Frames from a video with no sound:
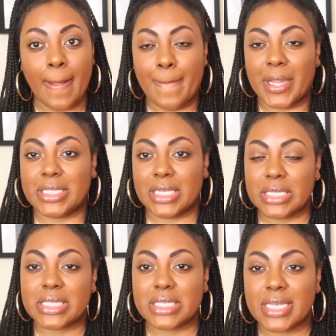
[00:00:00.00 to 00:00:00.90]
But at the end
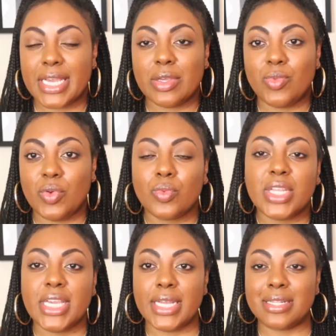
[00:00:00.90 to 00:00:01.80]
of the day, you
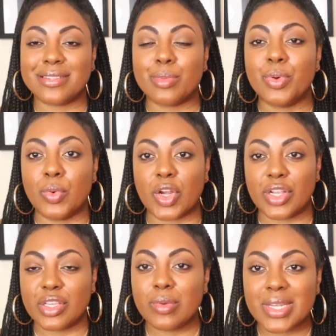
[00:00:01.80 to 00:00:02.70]
need support.
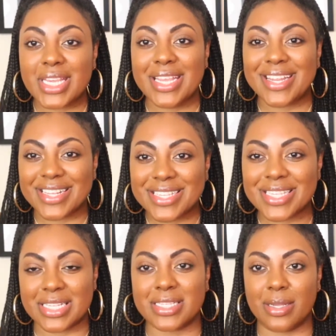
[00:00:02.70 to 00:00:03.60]
You need a
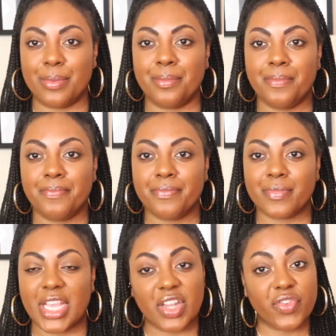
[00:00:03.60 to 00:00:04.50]
system.
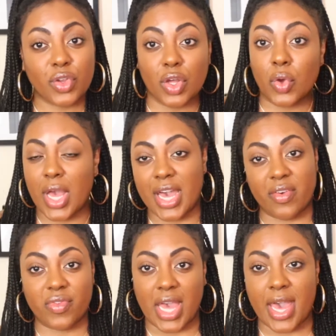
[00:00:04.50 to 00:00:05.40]
And if you don't
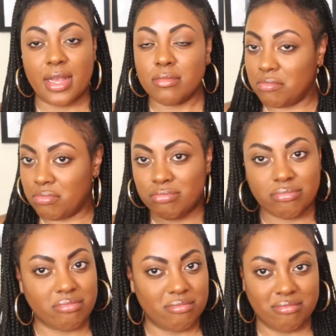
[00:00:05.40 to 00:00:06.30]
have that,
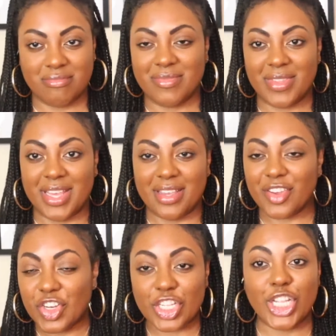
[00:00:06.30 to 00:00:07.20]

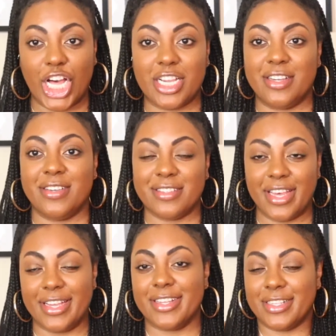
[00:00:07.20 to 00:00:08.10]
good luck.
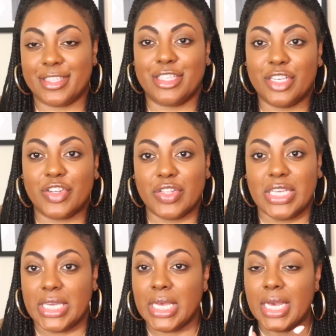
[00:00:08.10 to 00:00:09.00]
Because
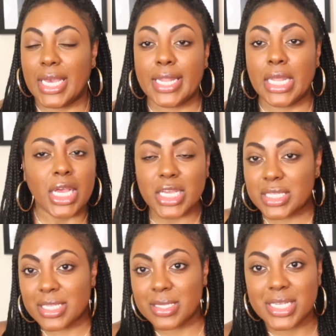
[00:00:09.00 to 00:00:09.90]
literally, and your
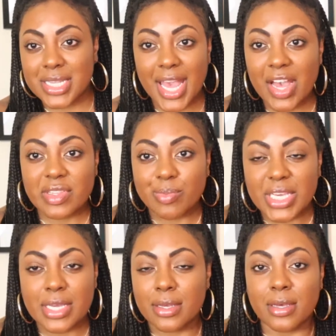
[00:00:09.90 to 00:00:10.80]
system doesn't have to
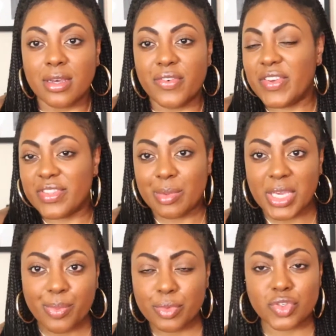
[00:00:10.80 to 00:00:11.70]
be 50
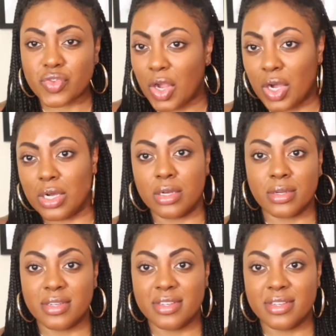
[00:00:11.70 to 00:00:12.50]
people strong.